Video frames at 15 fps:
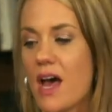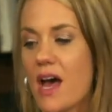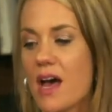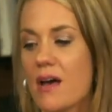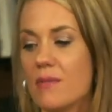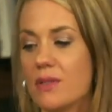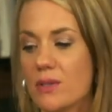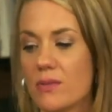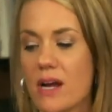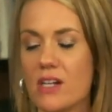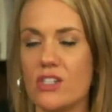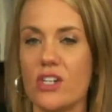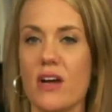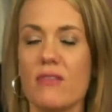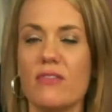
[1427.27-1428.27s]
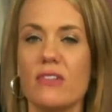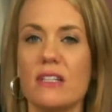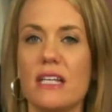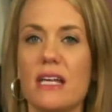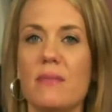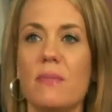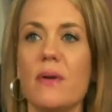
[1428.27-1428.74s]
um, Laurent
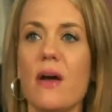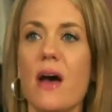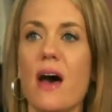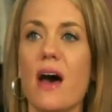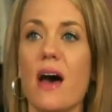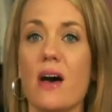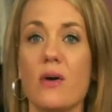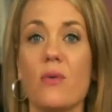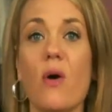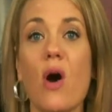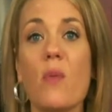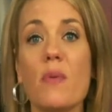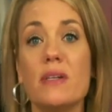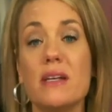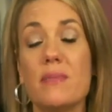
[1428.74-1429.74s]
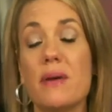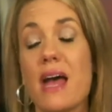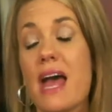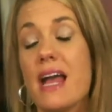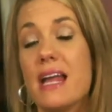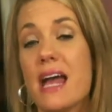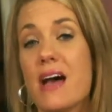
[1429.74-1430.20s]
Jean-Philippe, uh, who opened up a
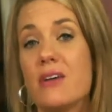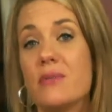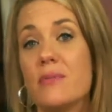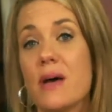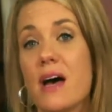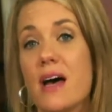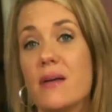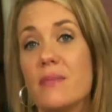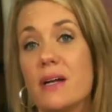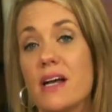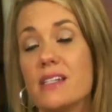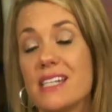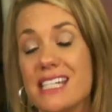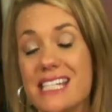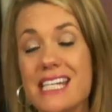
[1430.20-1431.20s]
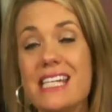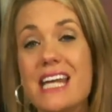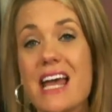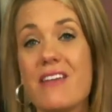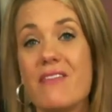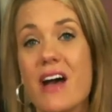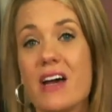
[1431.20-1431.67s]
hangout uh, because a
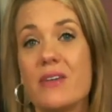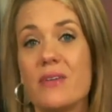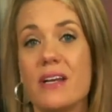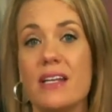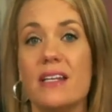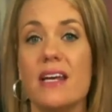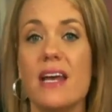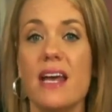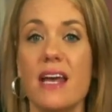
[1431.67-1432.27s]
D-Day veteran